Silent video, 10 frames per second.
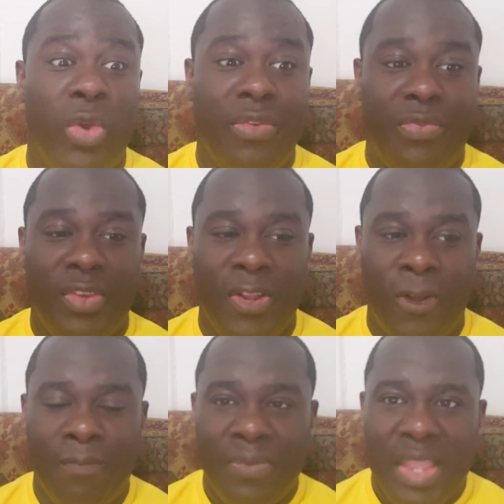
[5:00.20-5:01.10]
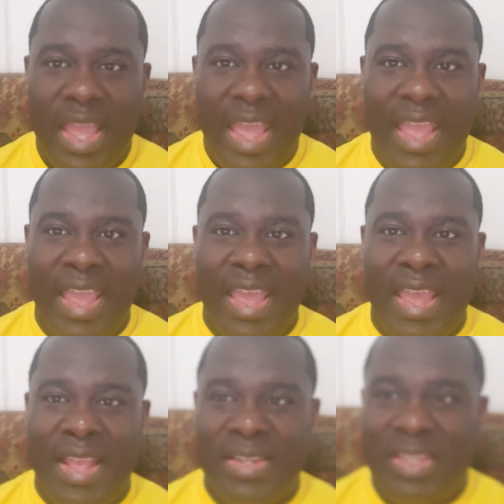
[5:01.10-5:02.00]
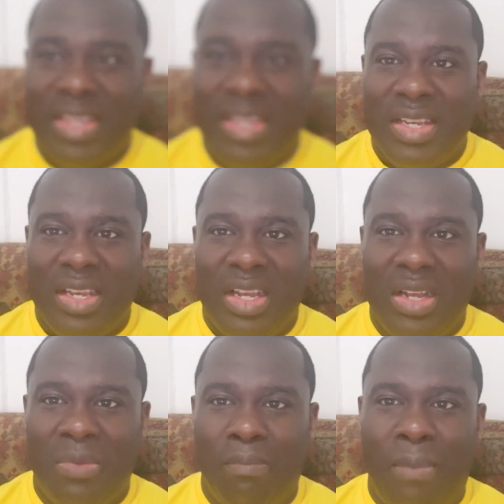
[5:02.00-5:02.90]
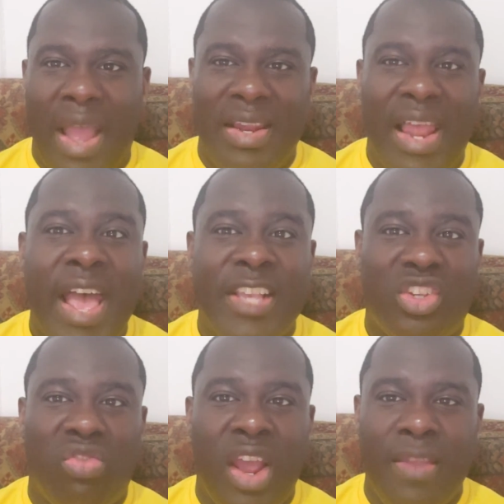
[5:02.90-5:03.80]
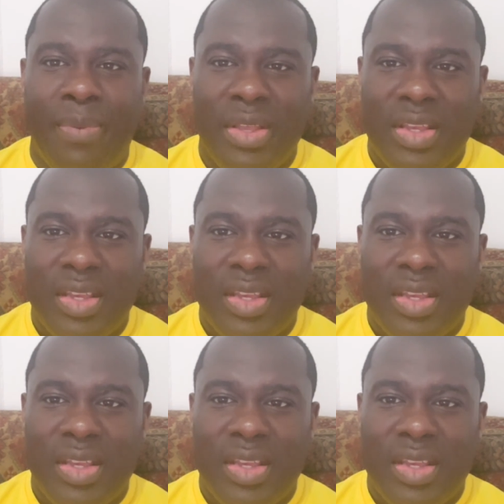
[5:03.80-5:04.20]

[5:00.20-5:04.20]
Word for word: with, you know. And my last gripe,